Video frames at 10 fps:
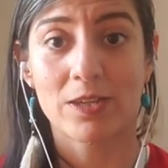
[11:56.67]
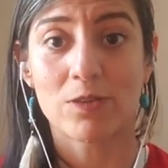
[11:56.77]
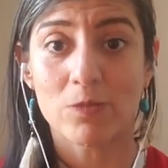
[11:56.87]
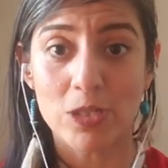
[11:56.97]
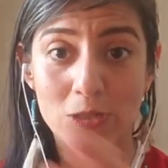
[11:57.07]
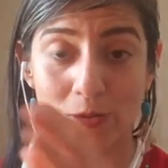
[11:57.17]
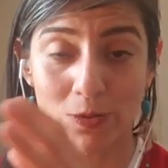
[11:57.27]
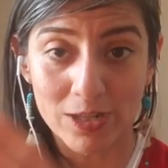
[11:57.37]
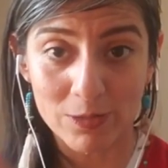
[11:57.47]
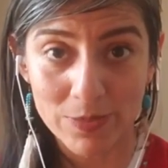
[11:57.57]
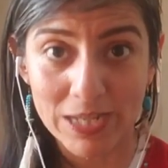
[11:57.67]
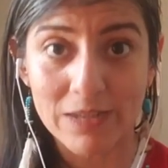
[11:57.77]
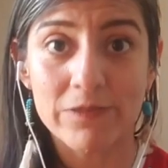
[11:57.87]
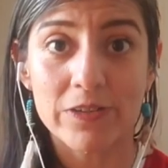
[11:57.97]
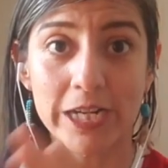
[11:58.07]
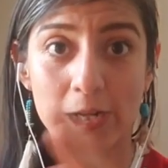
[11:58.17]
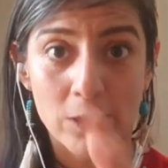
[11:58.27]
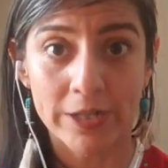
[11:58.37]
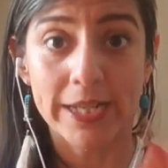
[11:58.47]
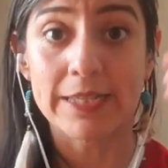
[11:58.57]
when you are being very
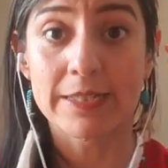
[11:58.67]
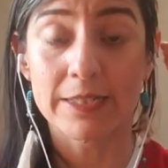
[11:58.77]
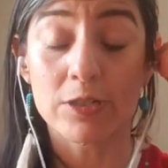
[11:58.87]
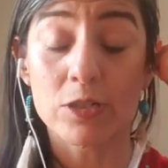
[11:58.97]
honest